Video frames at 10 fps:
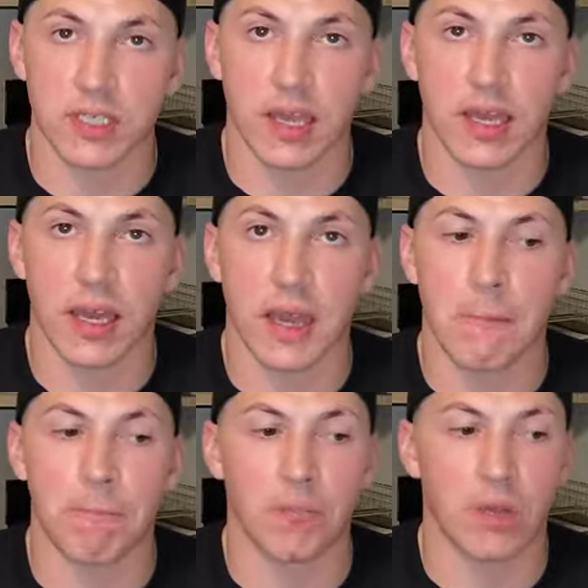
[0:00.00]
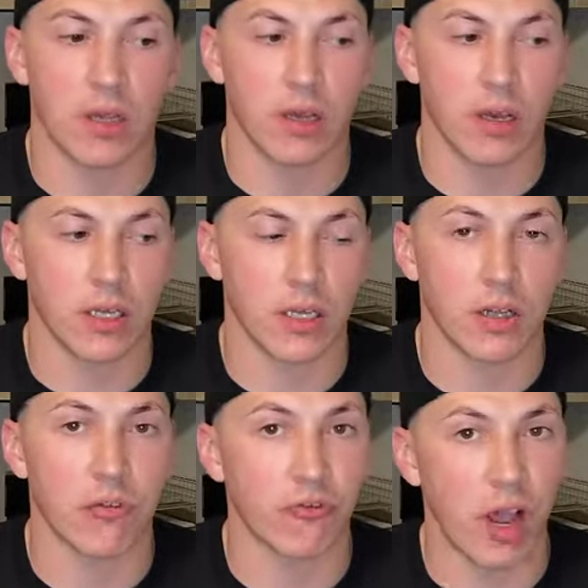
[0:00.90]
the end of that game, uh, you know,
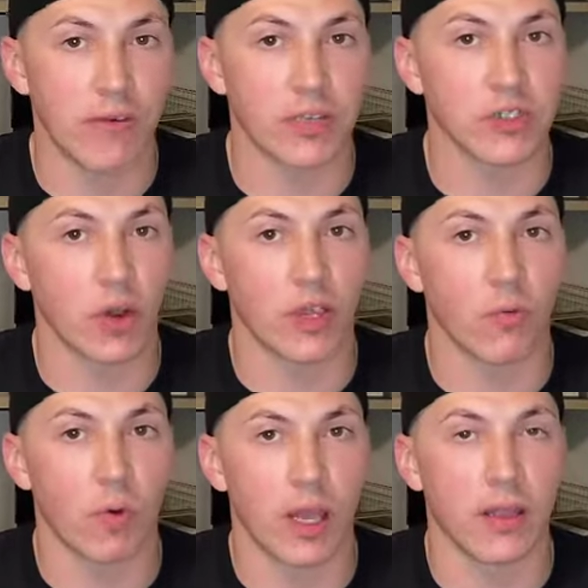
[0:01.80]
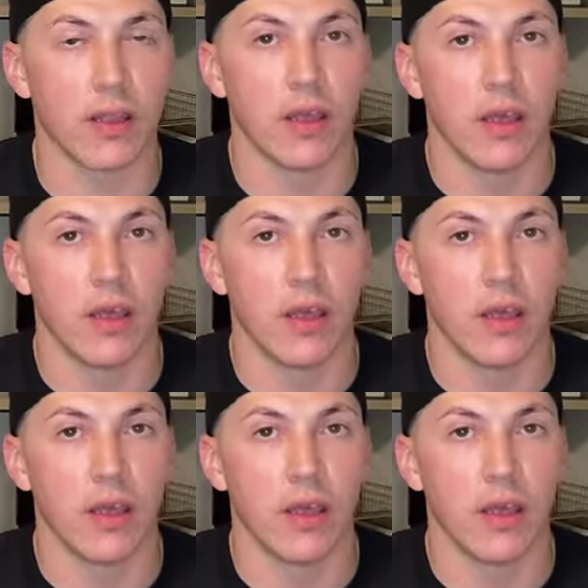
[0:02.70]
they're driving, trying to win.